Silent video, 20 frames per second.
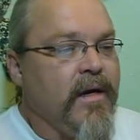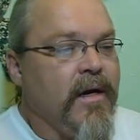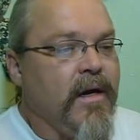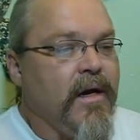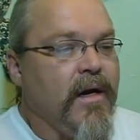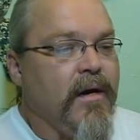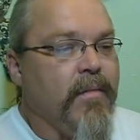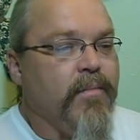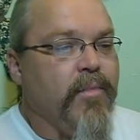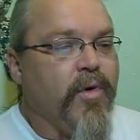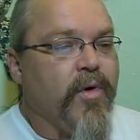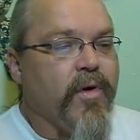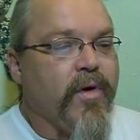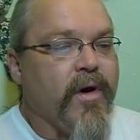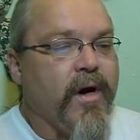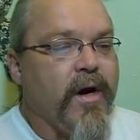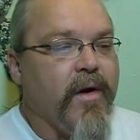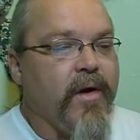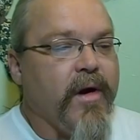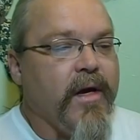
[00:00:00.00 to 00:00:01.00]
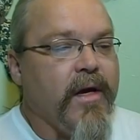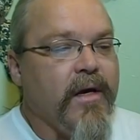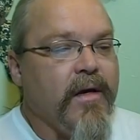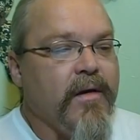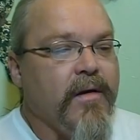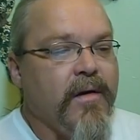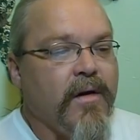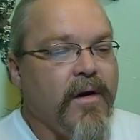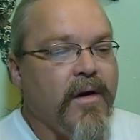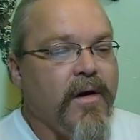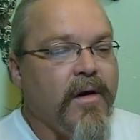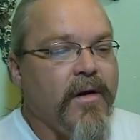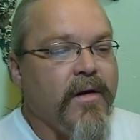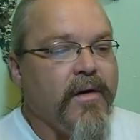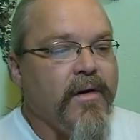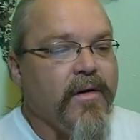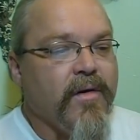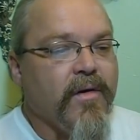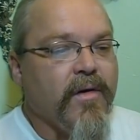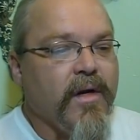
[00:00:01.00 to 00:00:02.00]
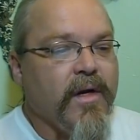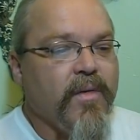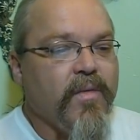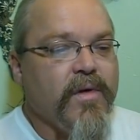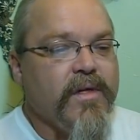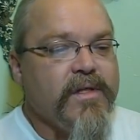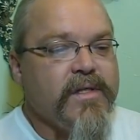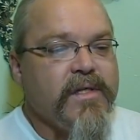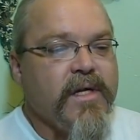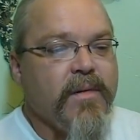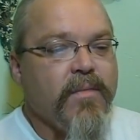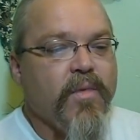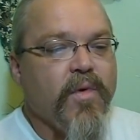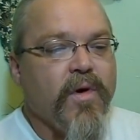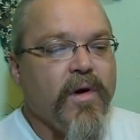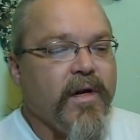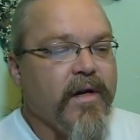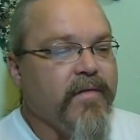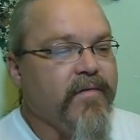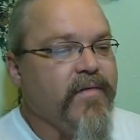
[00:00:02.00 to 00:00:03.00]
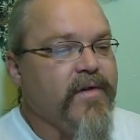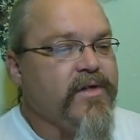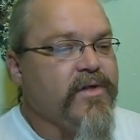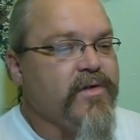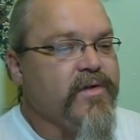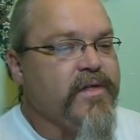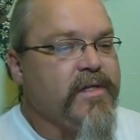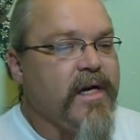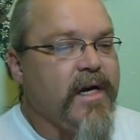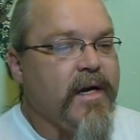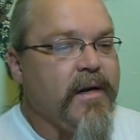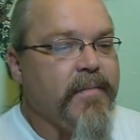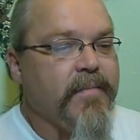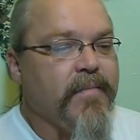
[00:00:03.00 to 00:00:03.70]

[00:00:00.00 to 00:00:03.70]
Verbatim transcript: uh, border area on early Wednesday morning, officials said.